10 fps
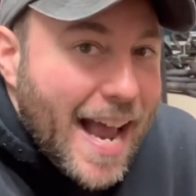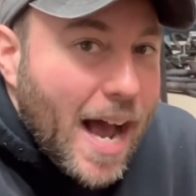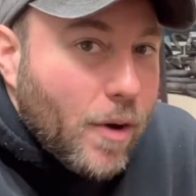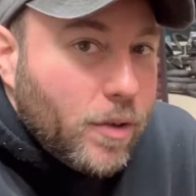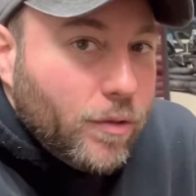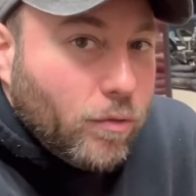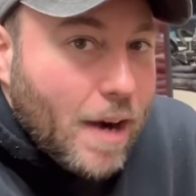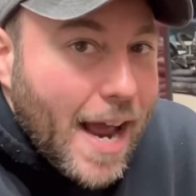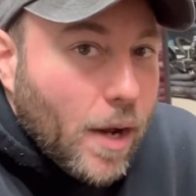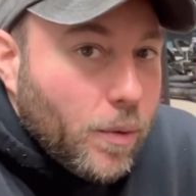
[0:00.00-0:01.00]
out of
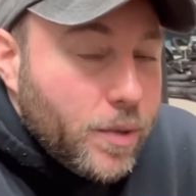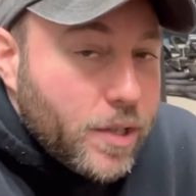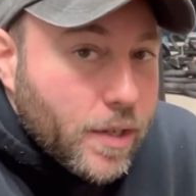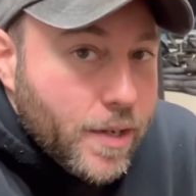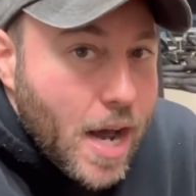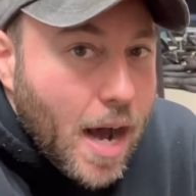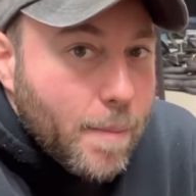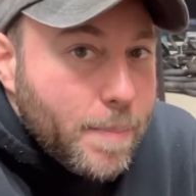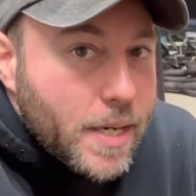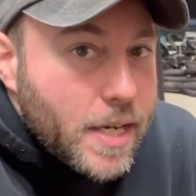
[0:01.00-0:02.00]
round
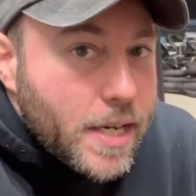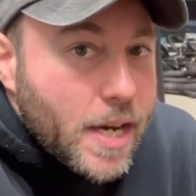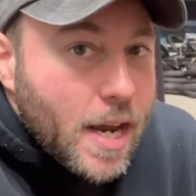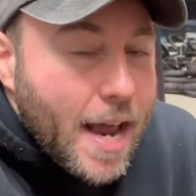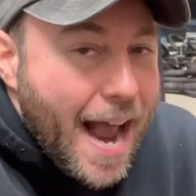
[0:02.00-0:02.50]
not be